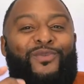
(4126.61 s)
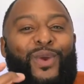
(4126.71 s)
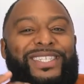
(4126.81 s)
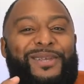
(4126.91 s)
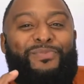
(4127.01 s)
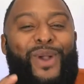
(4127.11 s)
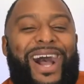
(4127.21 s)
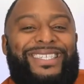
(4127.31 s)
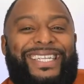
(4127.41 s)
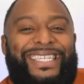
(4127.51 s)
of
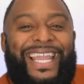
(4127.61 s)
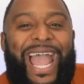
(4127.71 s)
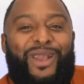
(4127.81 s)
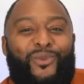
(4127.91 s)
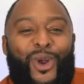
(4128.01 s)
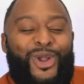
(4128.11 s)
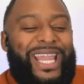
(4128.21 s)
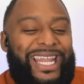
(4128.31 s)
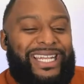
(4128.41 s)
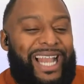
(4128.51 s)
reciprocity at
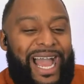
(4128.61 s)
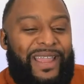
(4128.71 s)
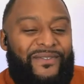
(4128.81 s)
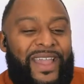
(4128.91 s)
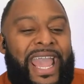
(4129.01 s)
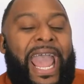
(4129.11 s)
work in life.